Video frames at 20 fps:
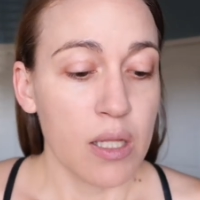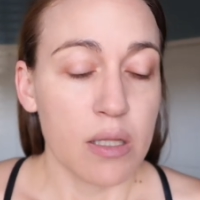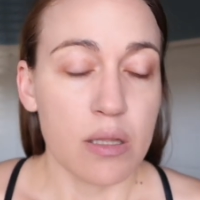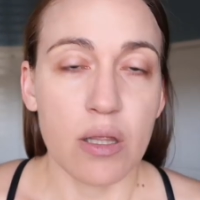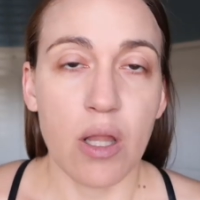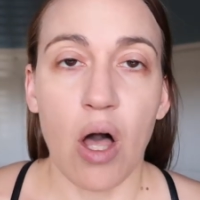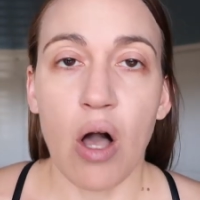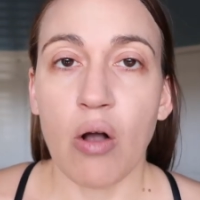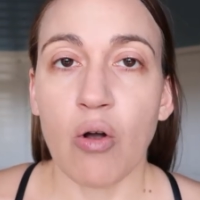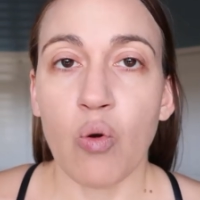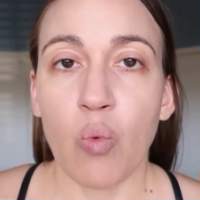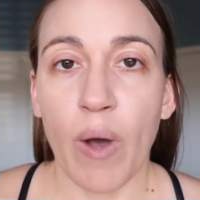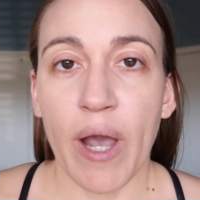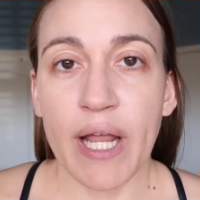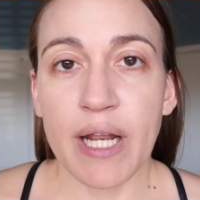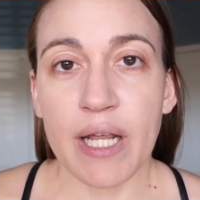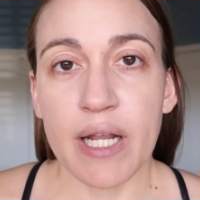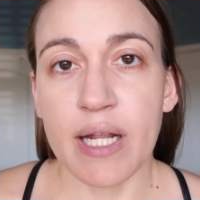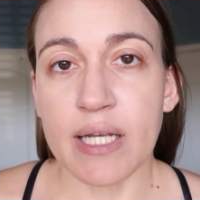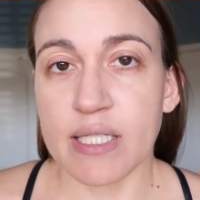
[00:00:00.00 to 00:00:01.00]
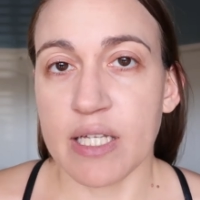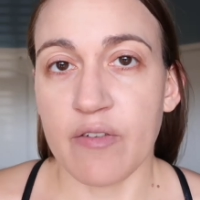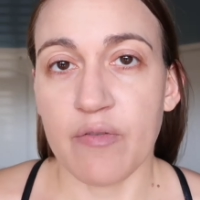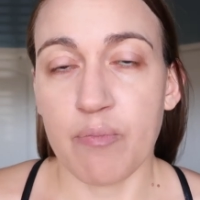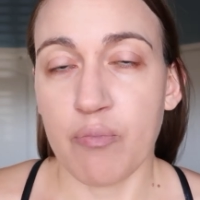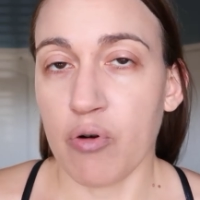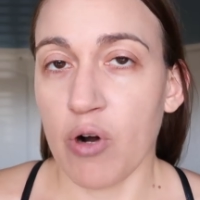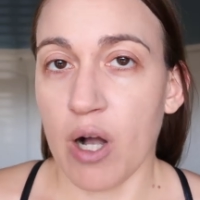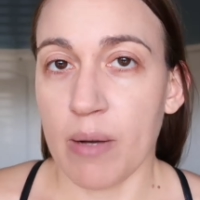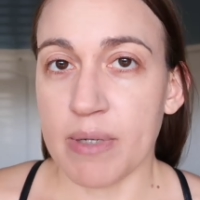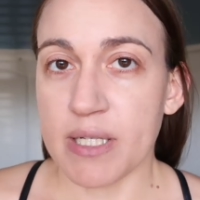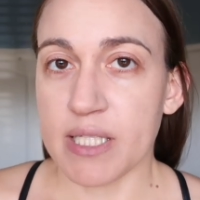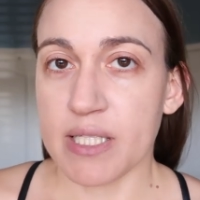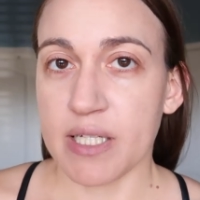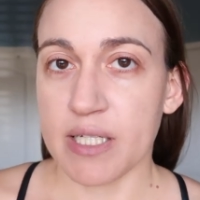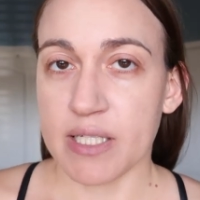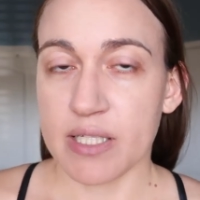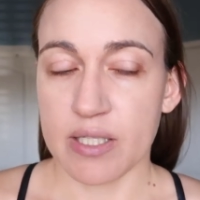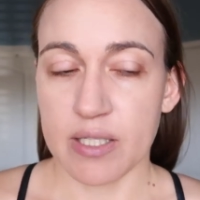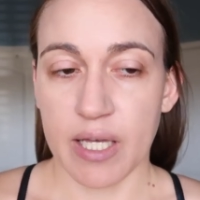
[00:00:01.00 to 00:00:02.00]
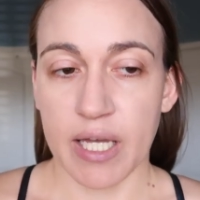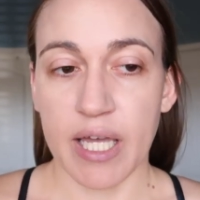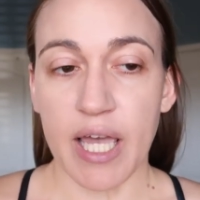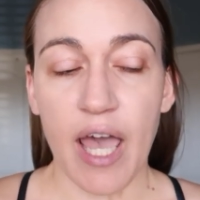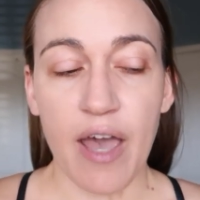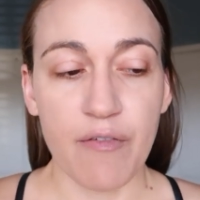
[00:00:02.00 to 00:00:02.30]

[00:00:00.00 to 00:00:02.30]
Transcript: Long awaited, as I've promised this like